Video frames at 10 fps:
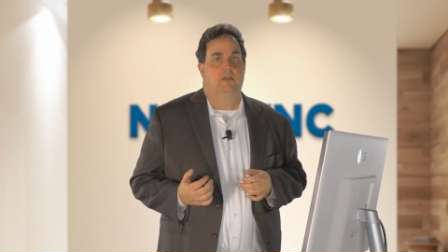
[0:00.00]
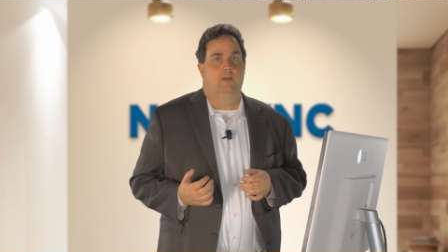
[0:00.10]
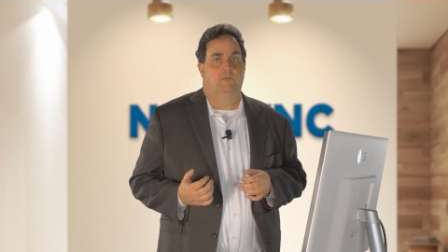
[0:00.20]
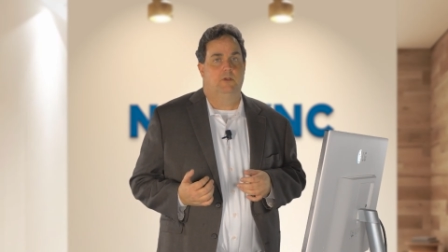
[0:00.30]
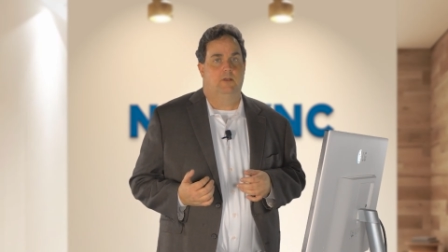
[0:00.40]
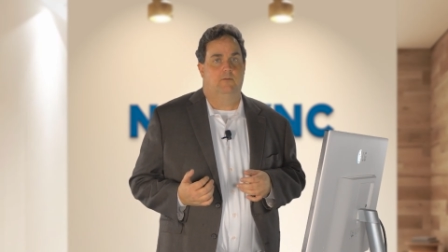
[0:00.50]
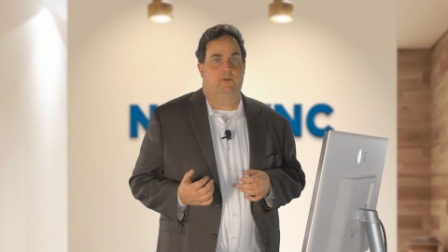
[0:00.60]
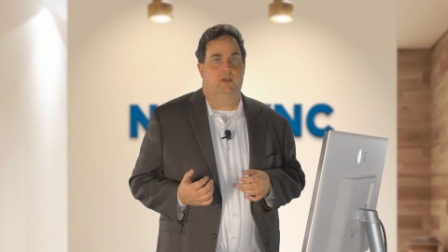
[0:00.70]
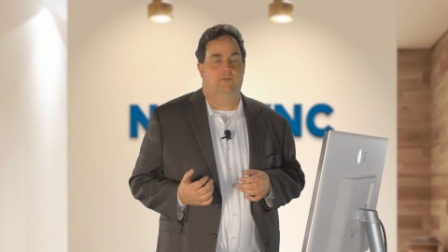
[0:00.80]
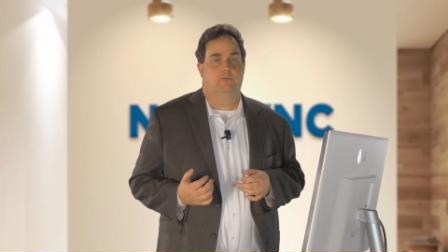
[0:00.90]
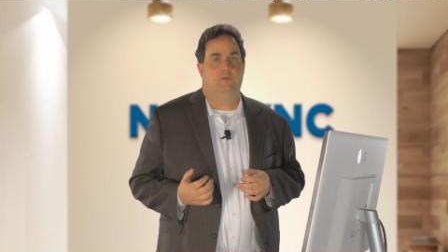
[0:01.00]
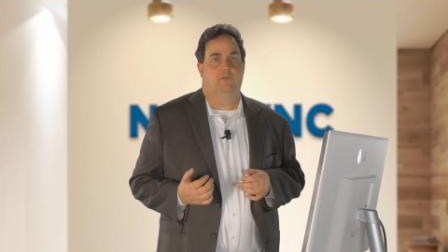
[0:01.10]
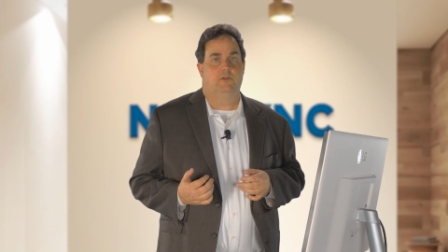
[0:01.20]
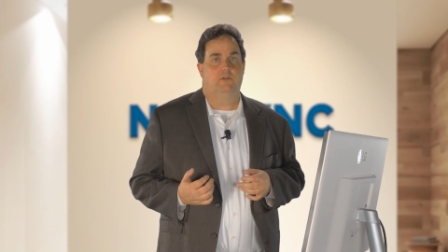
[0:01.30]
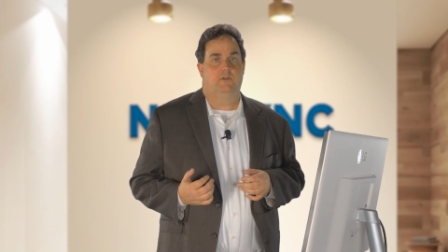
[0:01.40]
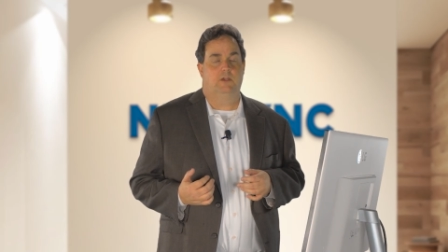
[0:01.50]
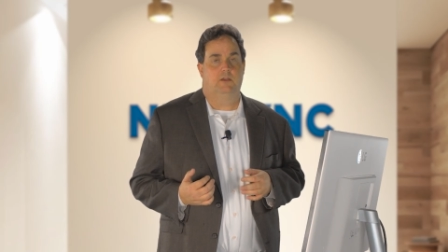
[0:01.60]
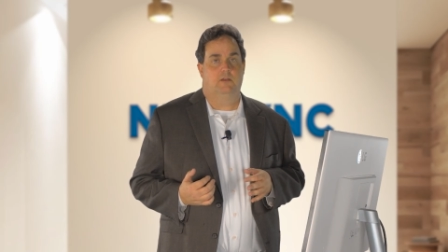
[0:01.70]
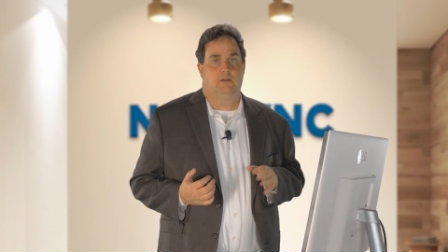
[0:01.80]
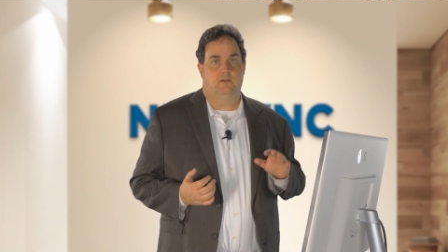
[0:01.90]
We have customers
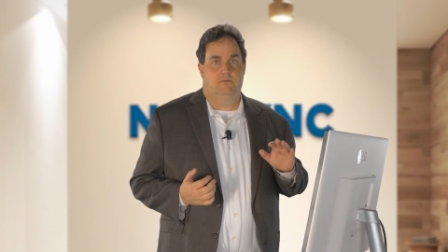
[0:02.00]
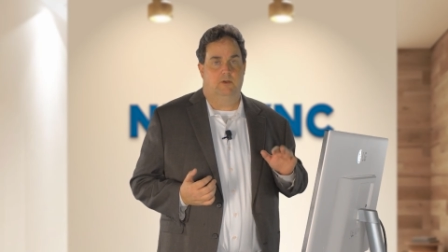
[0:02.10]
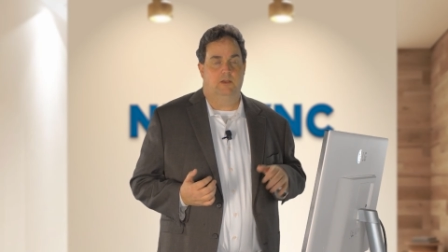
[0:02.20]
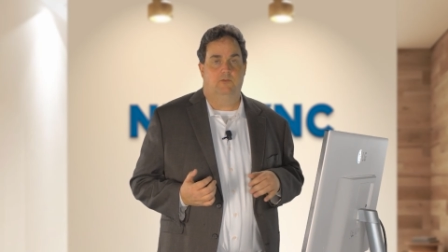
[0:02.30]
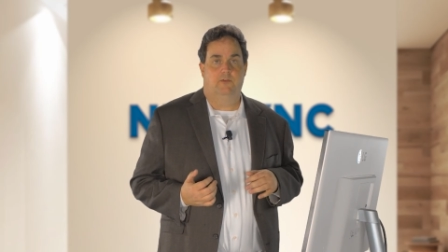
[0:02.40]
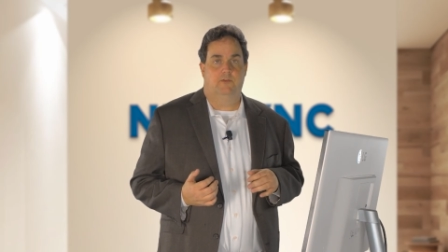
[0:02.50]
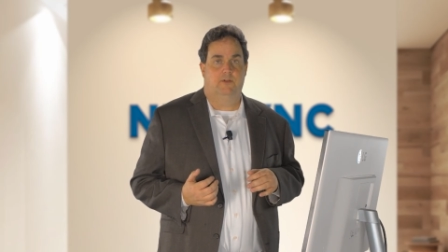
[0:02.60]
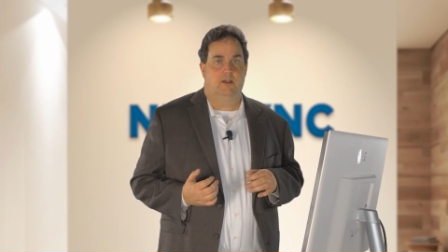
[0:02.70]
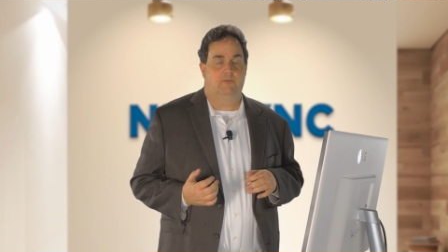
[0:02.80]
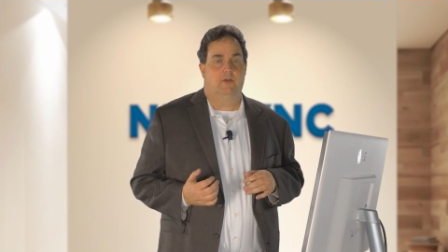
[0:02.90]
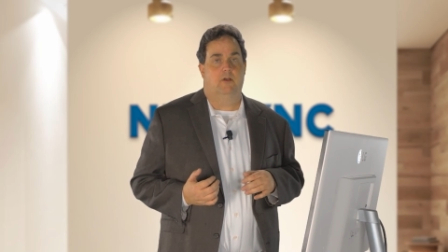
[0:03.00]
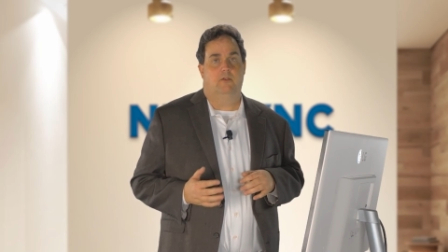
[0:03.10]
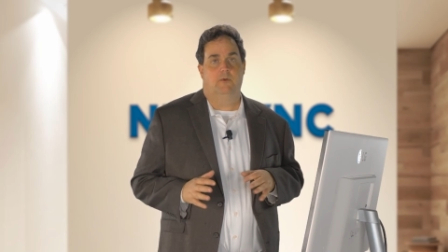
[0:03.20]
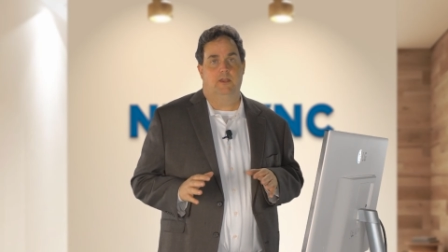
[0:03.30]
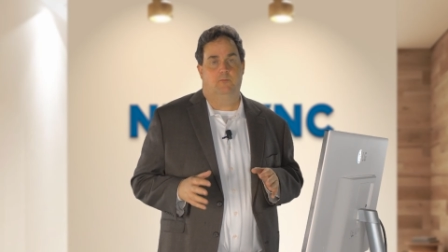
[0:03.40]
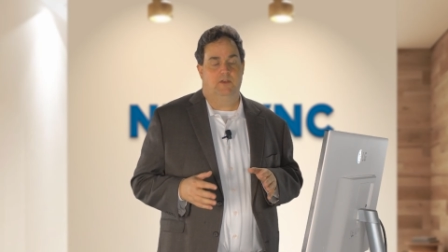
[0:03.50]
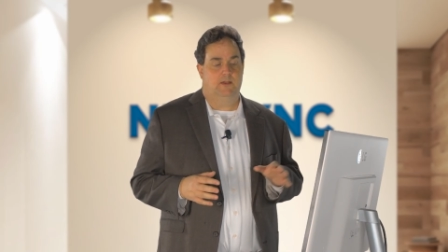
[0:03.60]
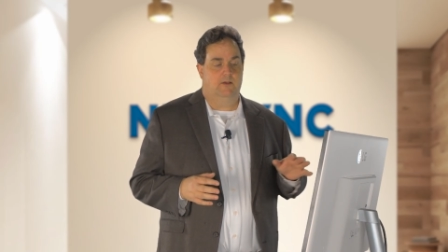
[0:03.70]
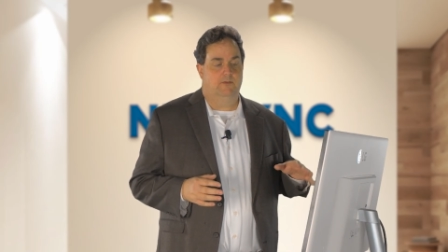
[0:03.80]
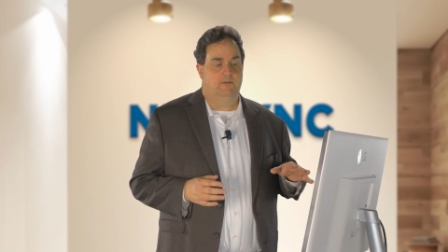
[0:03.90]
using different instance types all the way up and
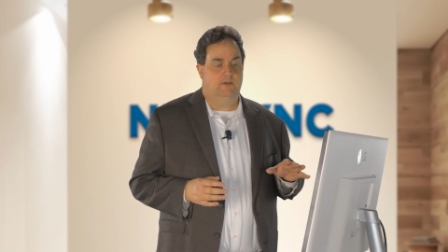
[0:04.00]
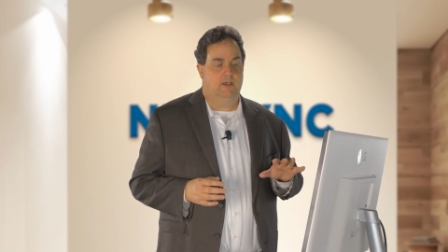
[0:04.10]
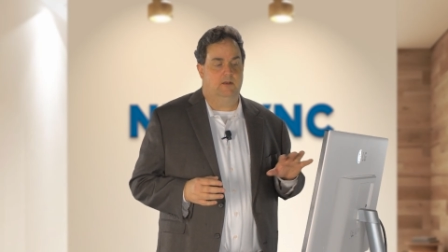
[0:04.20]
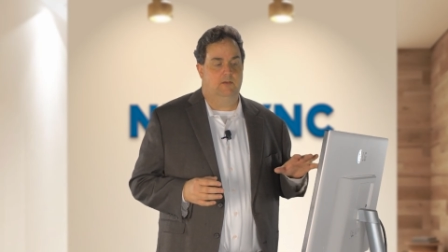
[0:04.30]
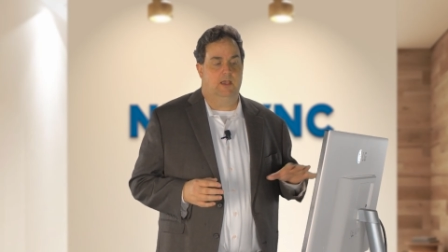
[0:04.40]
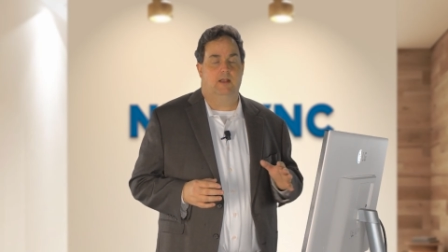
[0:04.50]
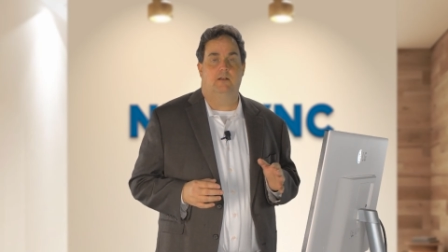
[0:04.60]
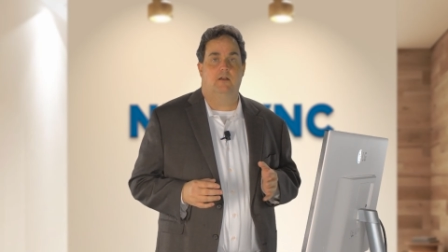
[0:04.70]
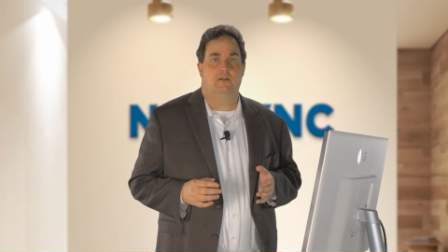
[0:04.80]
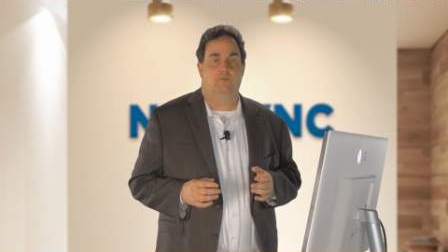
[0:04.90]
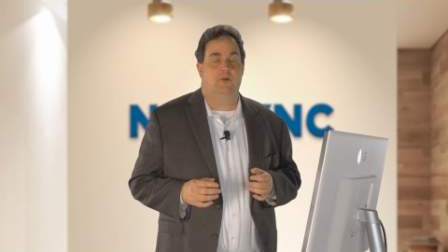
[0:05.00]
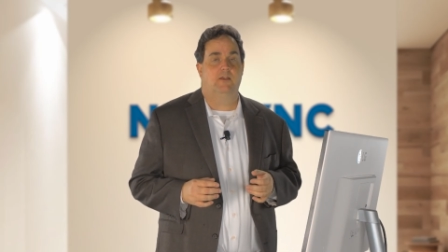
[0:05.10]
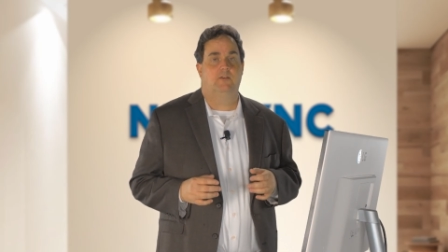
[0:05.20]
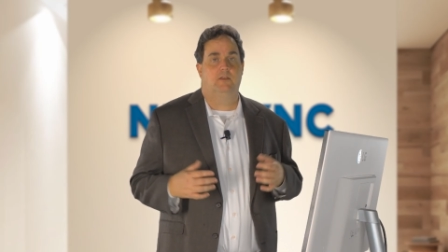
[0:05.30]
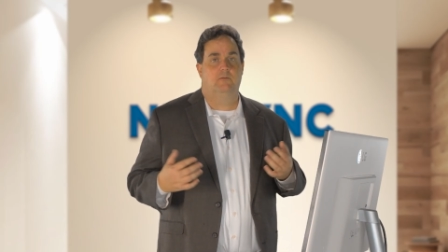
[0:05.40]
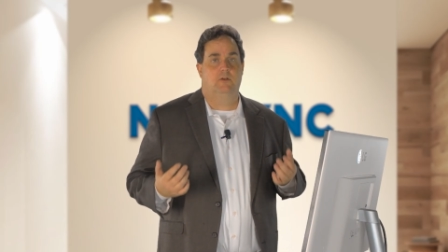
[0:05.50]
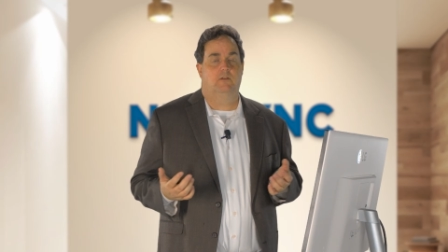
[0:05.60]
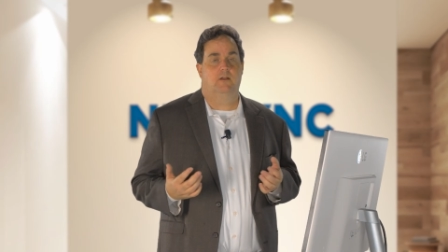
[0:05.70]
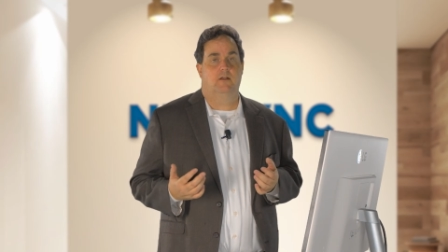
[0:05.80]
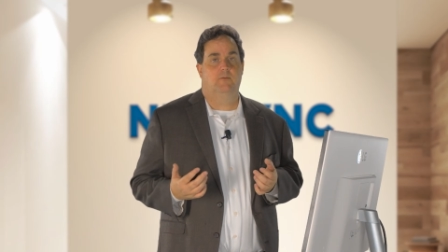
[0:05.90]
down this kind of catalog of pricing that we're going
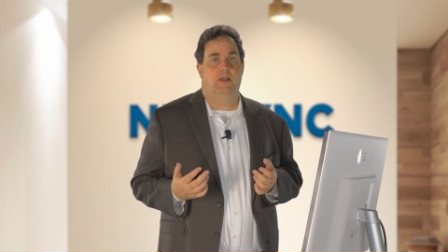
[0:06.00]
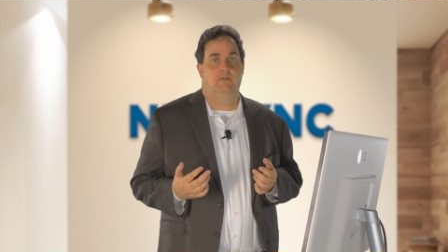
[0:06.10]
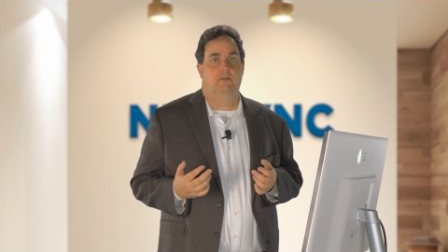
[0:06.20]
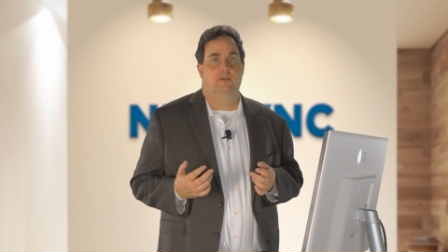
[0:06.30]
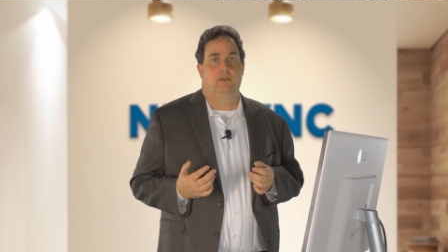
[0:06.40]
to talk about,